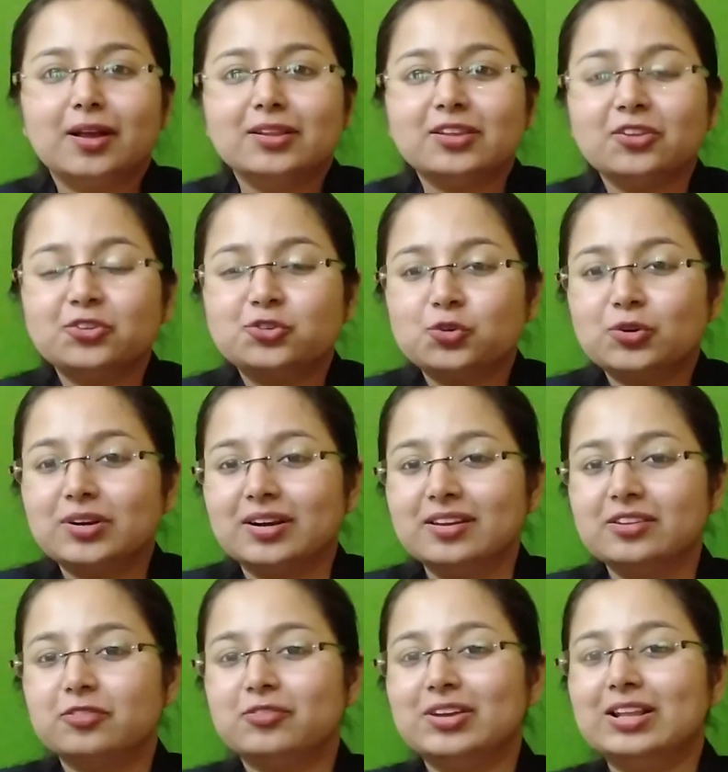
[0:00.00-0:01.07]
Now,
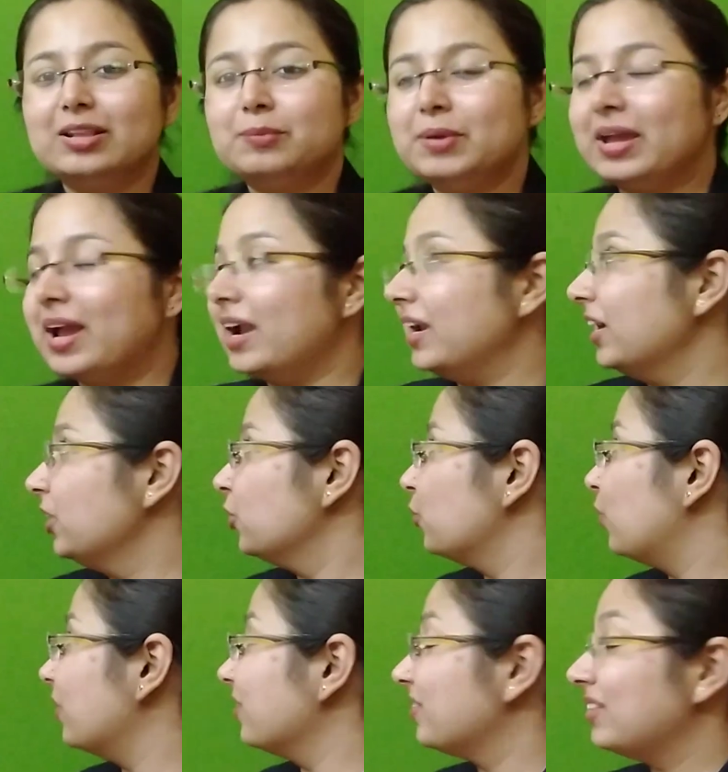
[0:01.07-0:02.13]
students, we will be heading
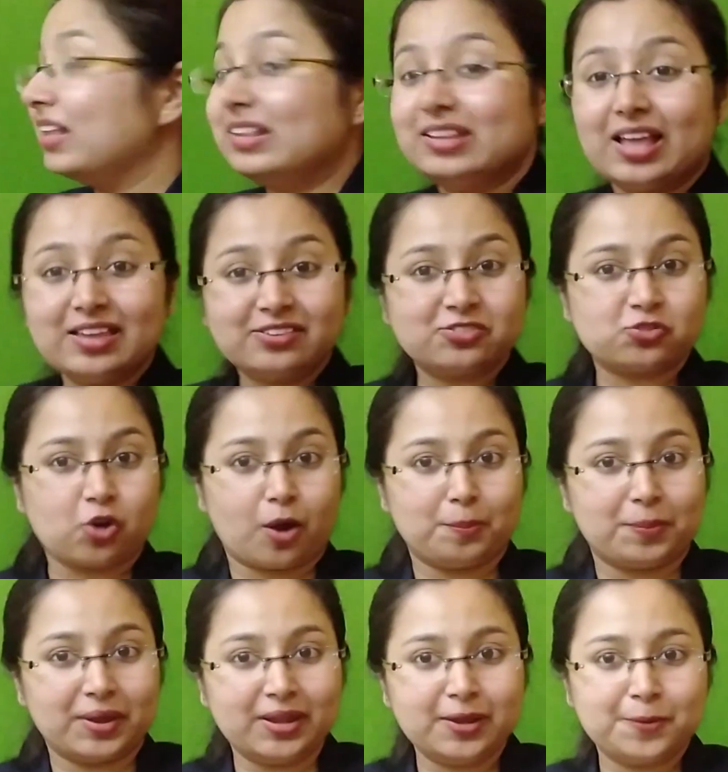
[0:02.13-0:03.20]
towards the next
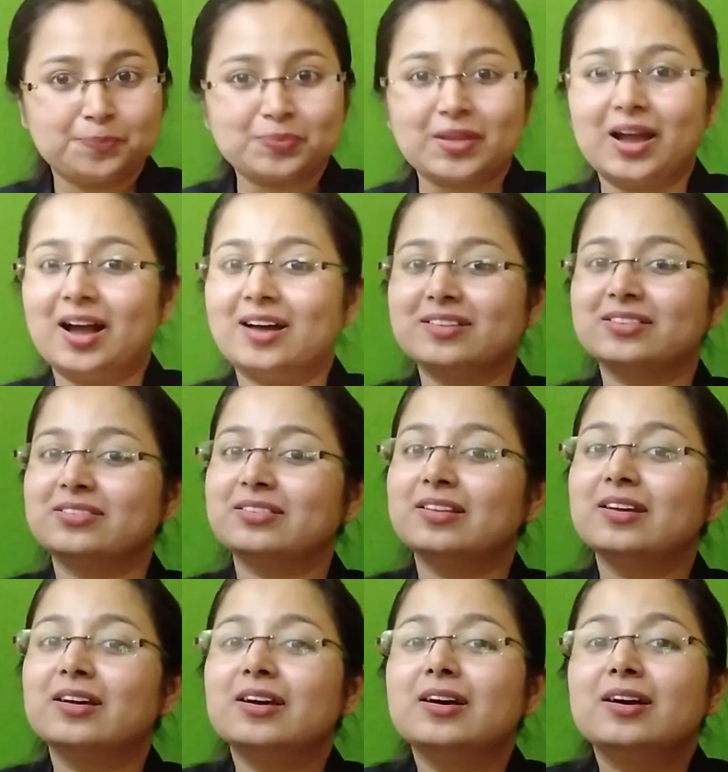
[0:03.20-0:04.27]
topic as
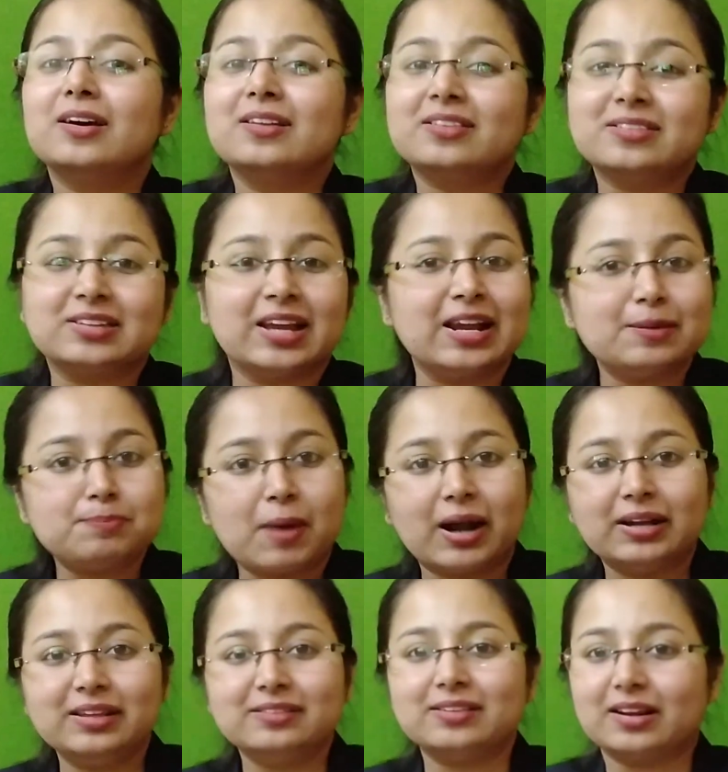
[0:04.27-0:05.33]
state
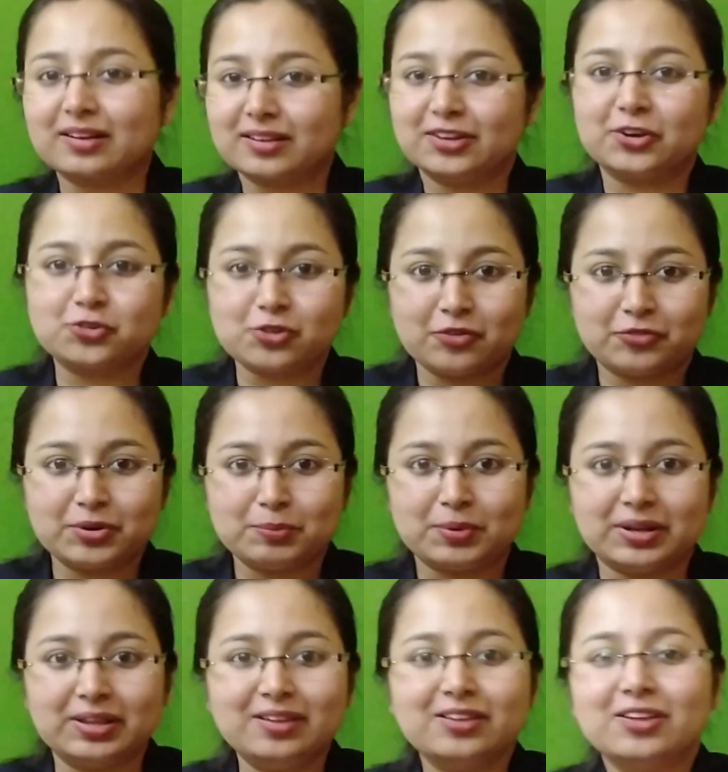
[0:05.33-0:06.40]
parties are clear to
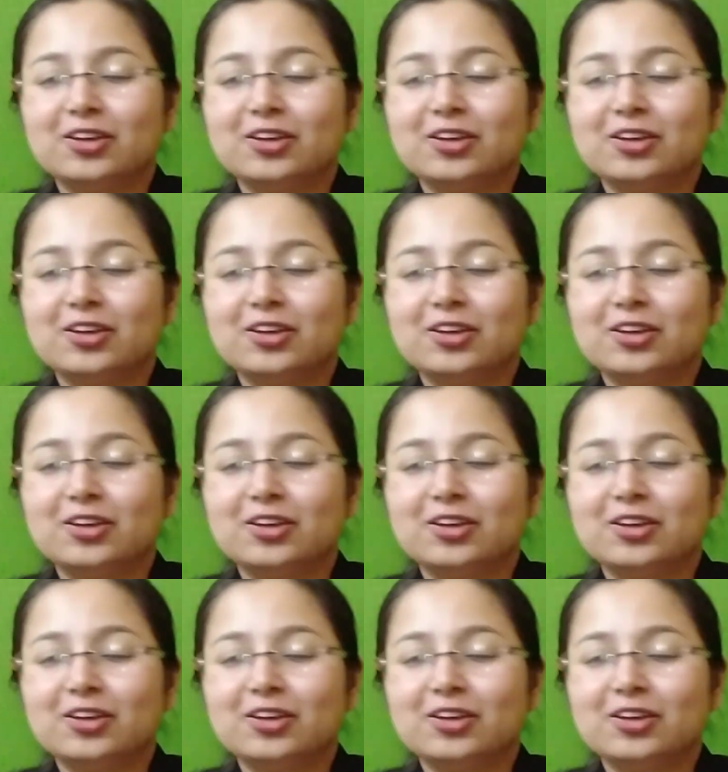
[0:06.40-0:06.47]
everybody.